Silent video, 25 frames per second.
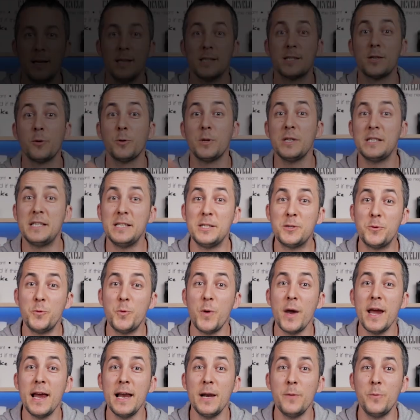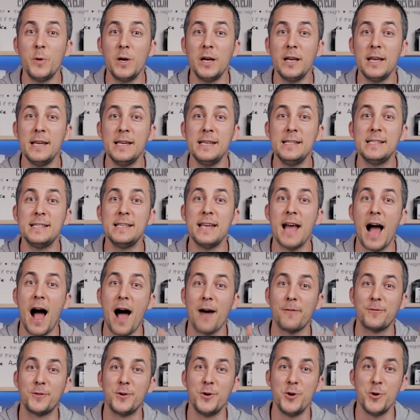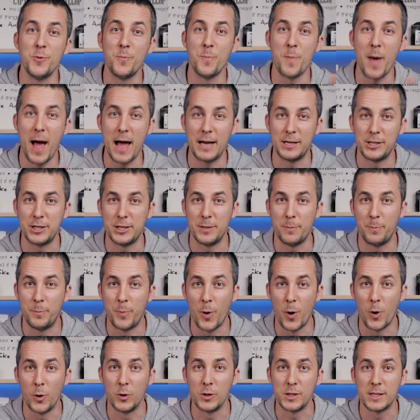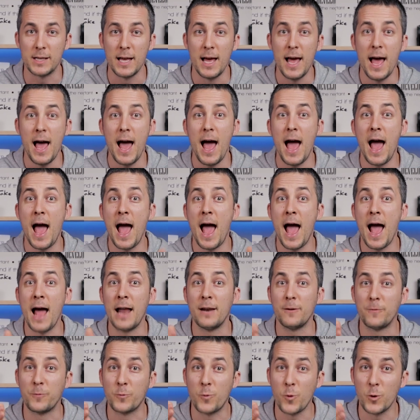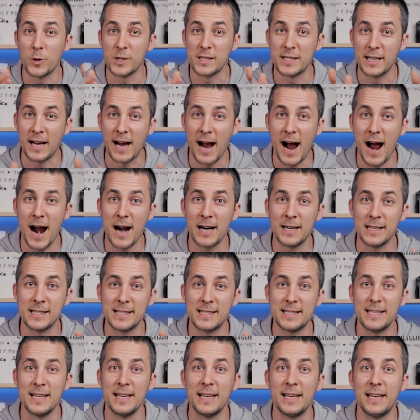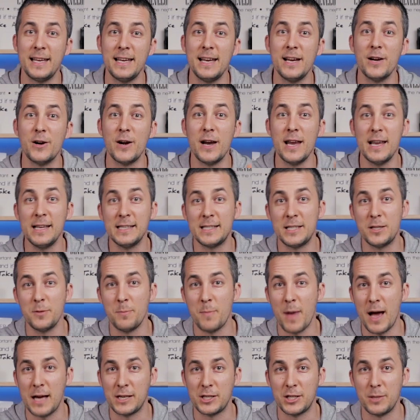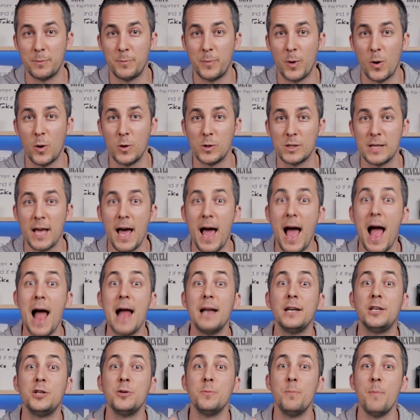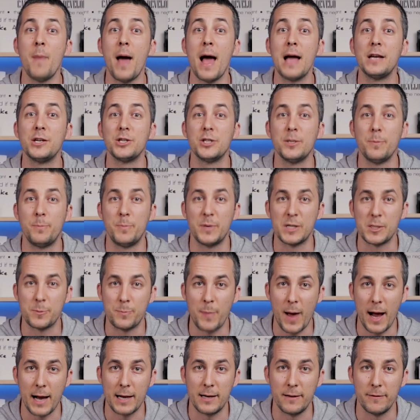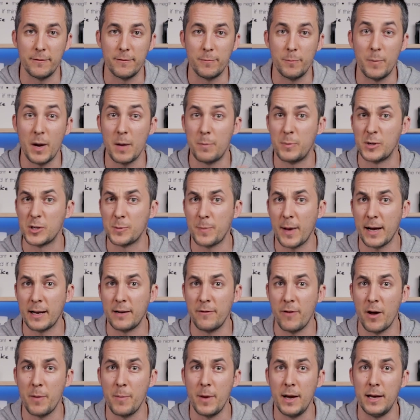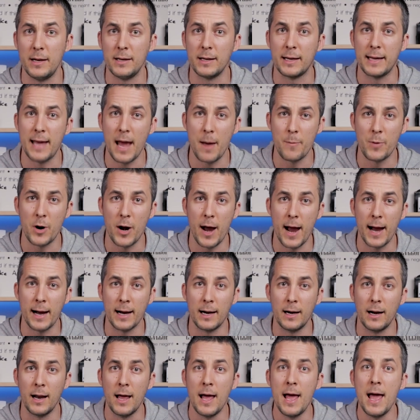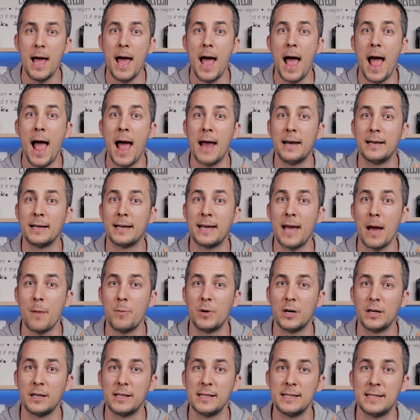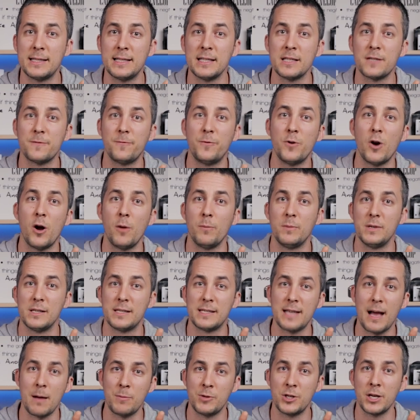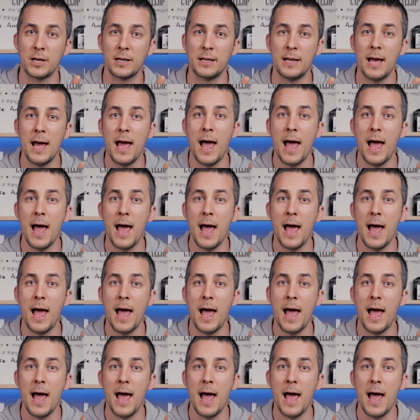So this is really, really easy after you match the pose. And of course the hardest thing here is to match the pose and to match the perspective. By perspective I mean the camera angle and the camera distance from the subject